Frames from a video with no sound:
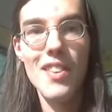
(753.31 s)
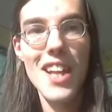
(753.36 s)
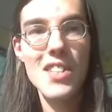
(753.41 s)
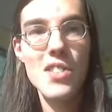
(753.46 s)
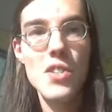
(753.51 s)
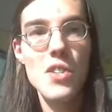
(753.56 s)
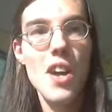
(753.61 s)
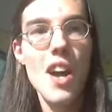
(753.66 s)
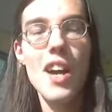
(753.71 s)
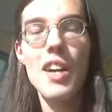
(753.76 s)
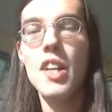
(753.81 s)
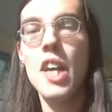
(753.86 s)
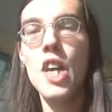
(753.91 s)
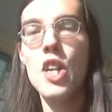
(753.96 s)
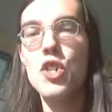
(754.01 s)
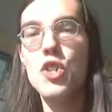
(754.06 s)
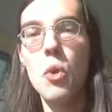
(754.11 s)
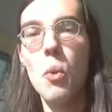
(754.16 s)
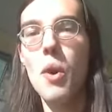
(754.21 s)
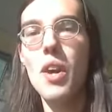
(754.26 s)
That's
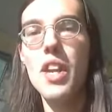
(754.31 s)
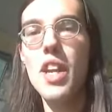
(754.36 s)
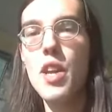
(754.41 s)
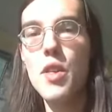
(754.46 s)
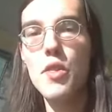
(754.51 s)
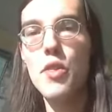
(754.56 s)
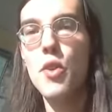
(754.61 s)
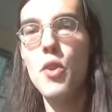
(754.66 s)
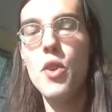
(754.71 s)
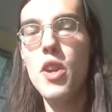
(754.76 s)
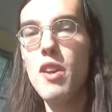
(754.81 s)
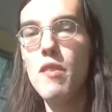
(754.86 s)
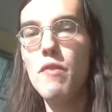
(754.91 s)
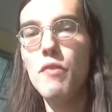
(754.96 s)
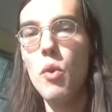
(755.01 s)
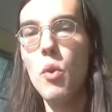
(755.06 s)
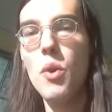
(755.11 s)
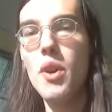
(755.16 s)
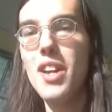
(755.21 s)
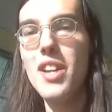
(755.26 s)
not 20,
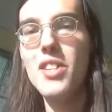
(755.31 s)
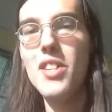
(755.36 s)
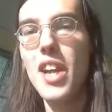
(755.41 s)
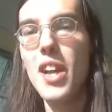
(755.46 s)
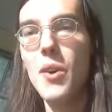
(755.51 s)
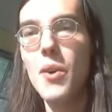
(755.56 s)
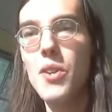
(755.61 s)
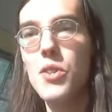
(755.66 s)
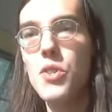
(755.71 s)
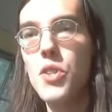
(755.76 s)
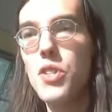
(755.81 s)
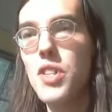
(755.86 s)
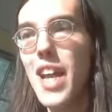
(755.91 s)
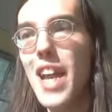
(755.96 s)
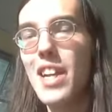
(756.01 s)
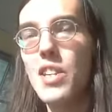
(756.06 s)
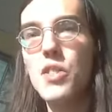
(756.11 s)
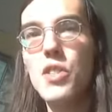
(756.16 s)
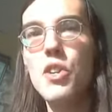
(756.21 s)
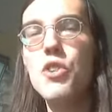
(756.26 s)
30, 40 terrorist
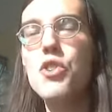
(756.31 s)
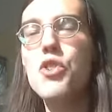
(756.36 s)
attacks.